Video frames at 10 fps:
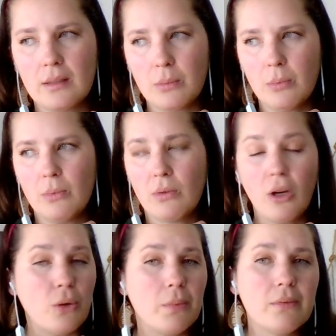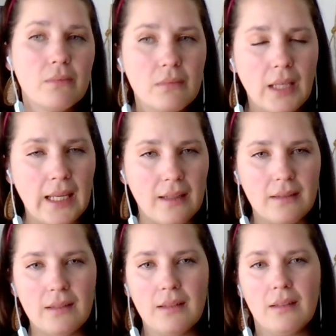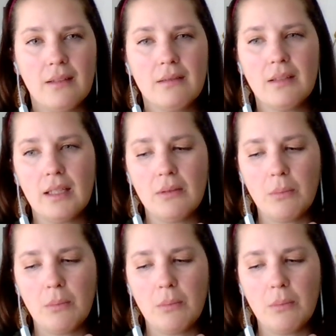to cope and yeah.